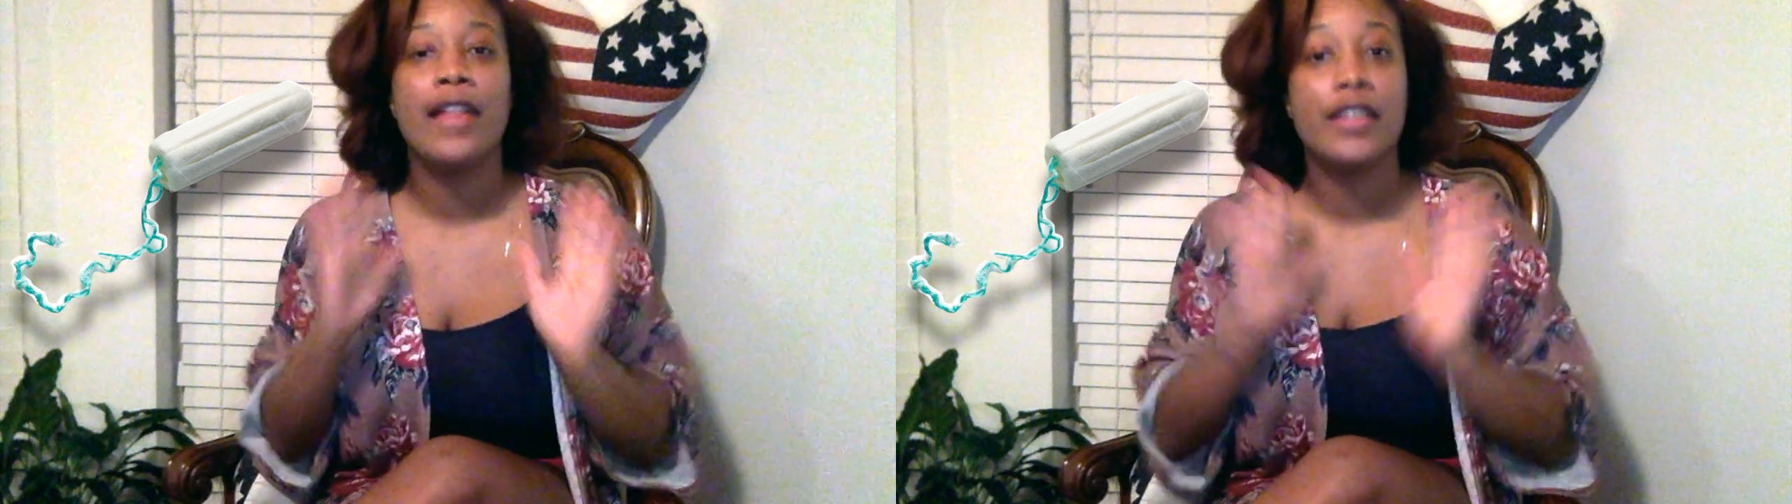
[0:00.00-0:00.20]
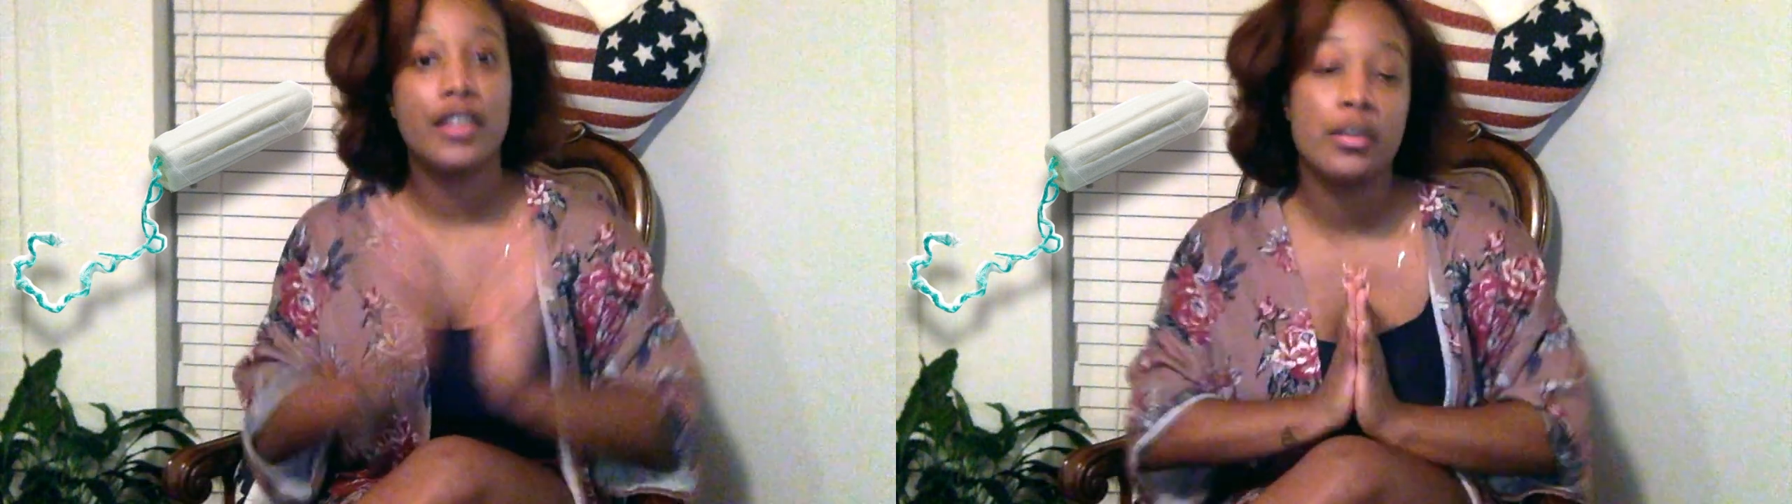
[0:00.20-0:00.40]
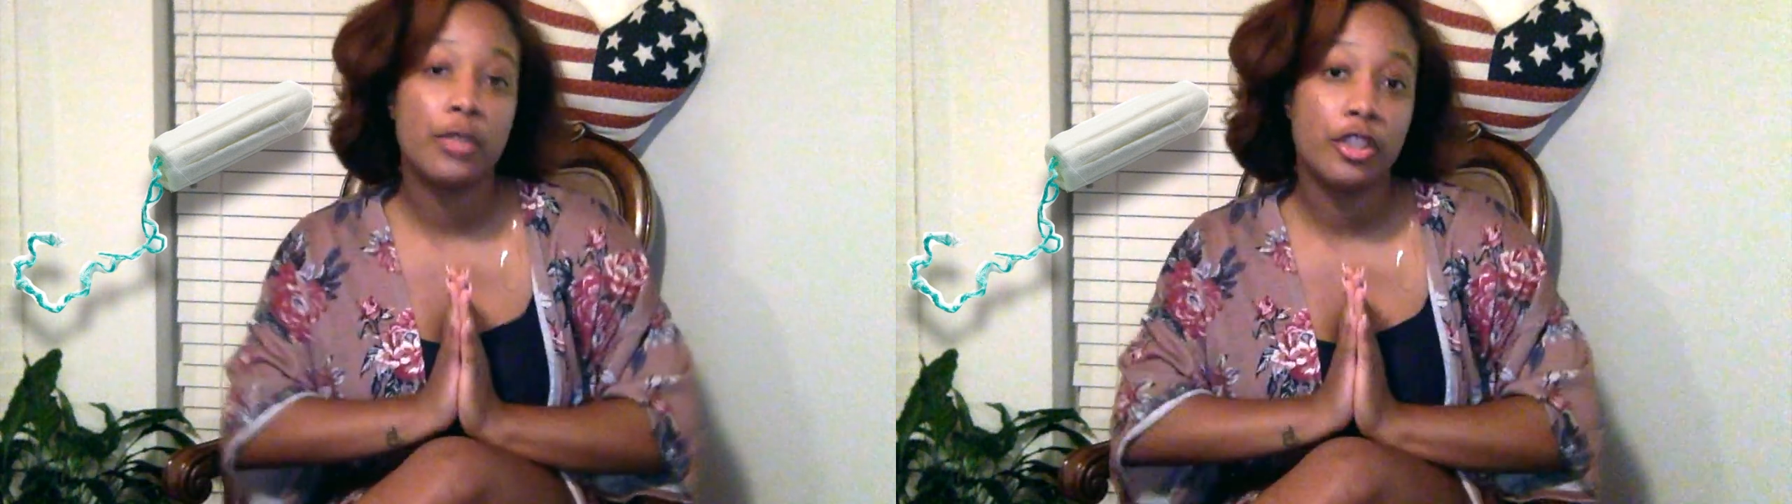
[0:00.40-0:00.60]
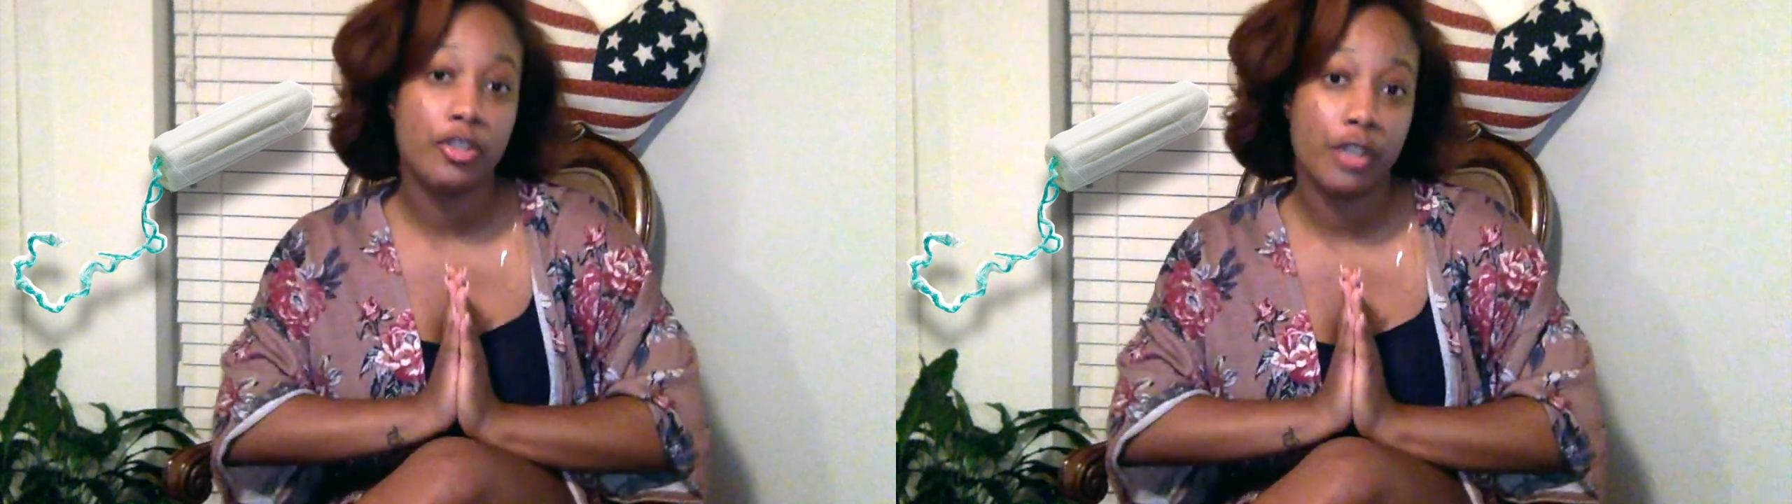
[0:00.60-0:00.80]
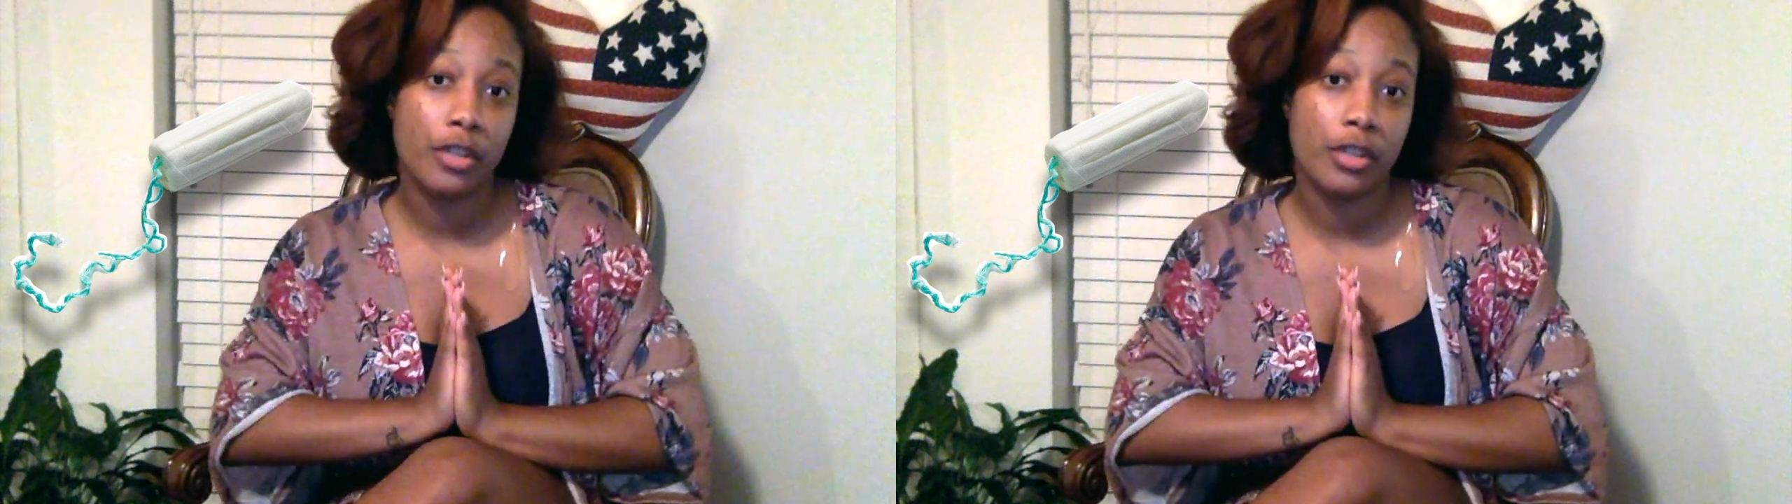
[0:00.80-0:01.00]
this is one
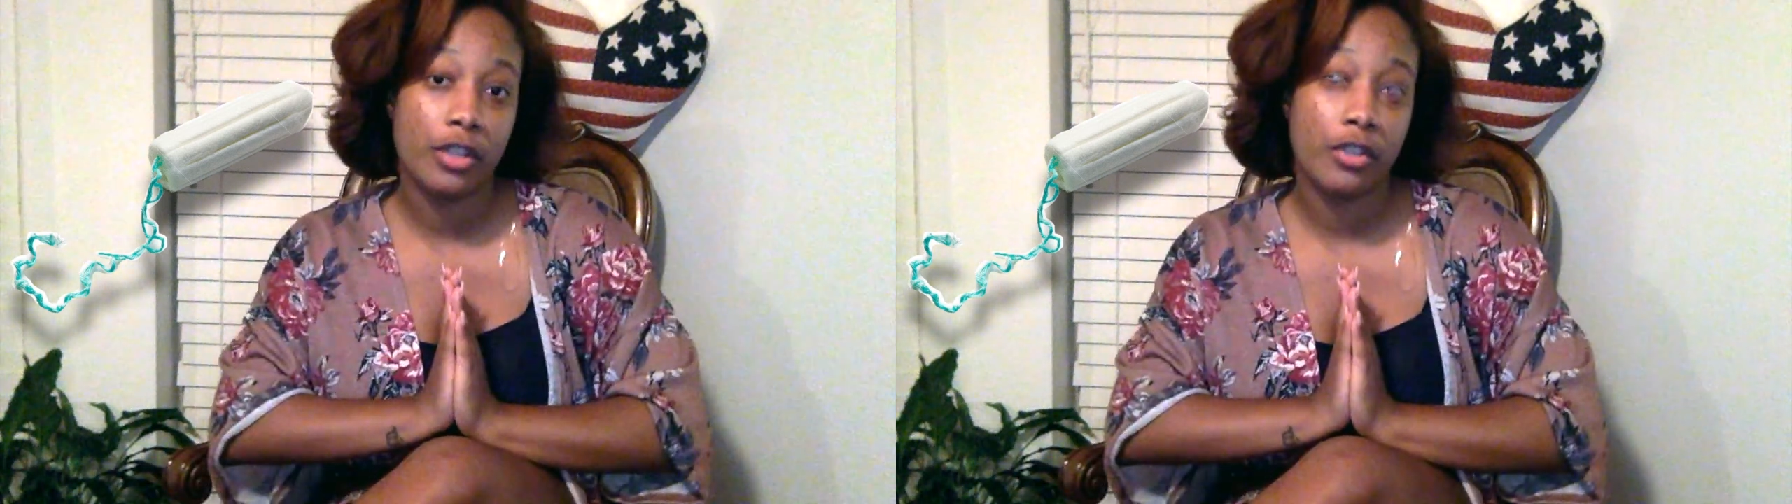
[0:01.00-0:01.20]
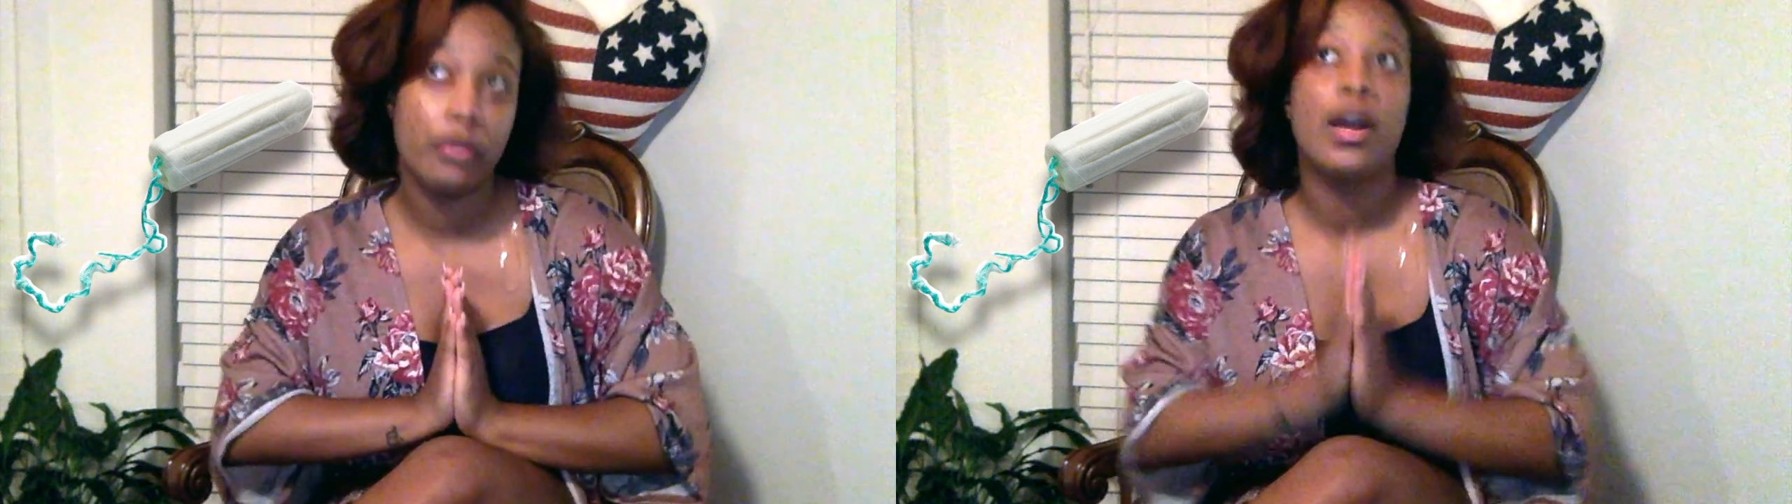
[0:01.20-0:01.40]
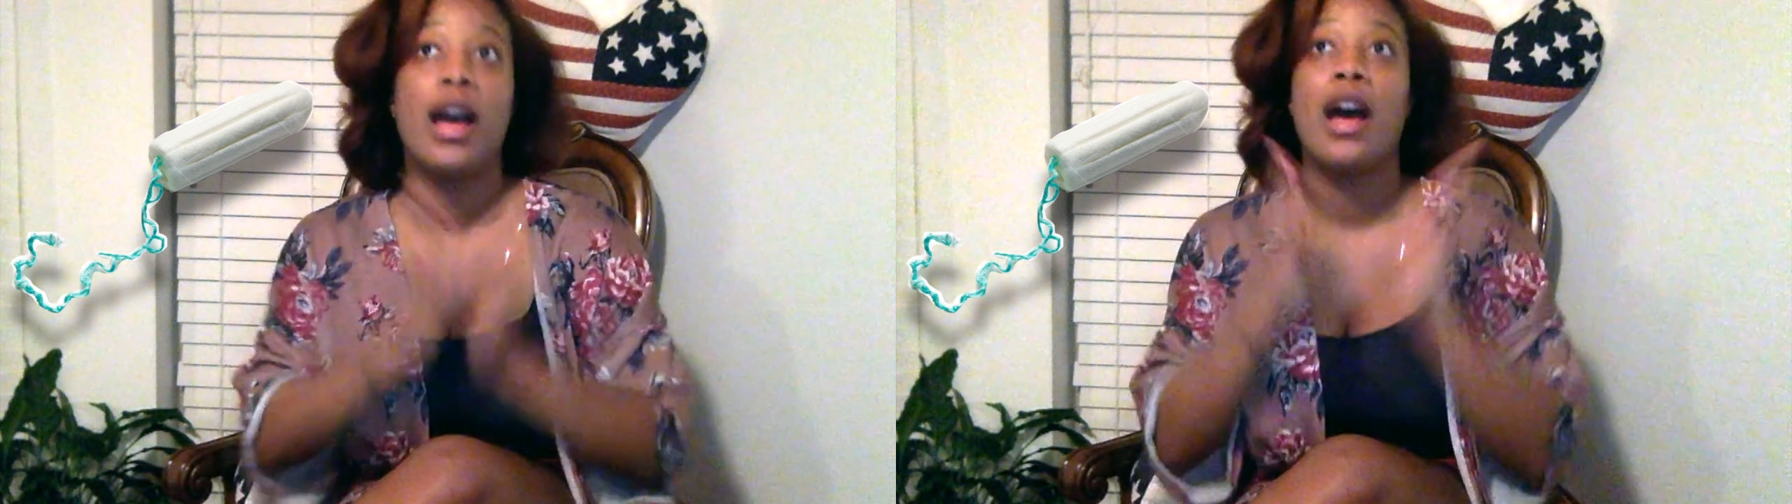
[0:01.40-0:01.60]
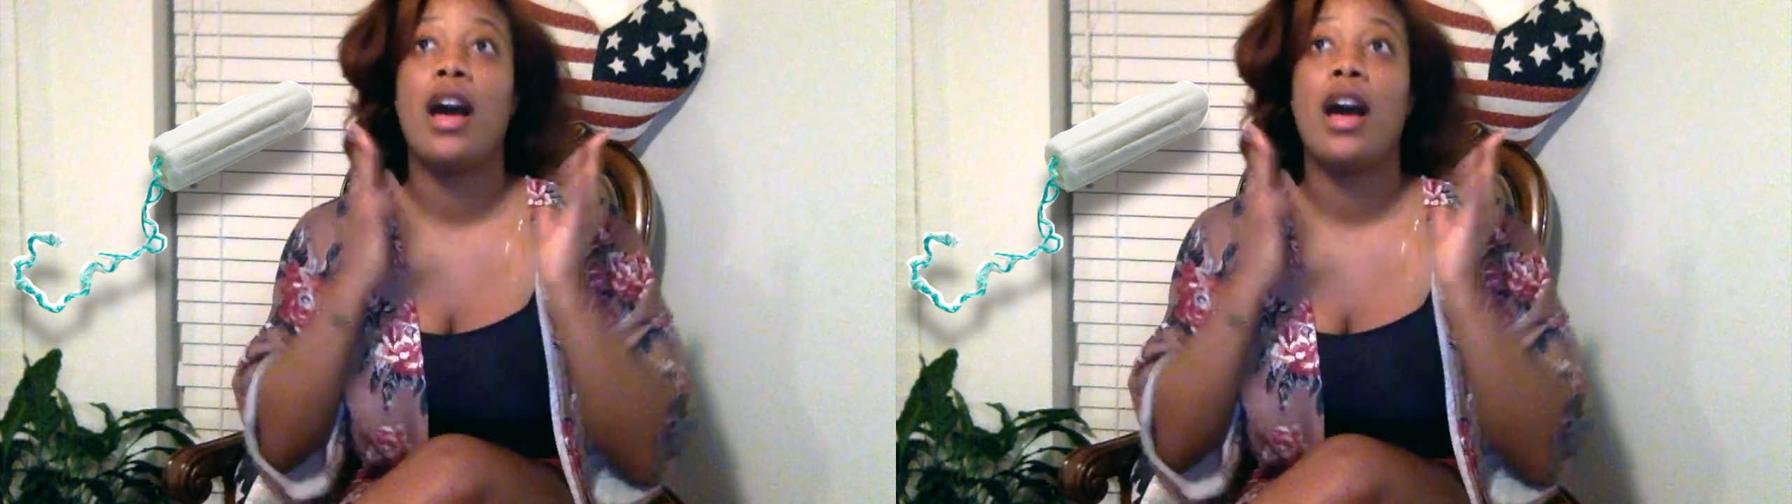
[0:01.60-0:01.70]
trick you can do.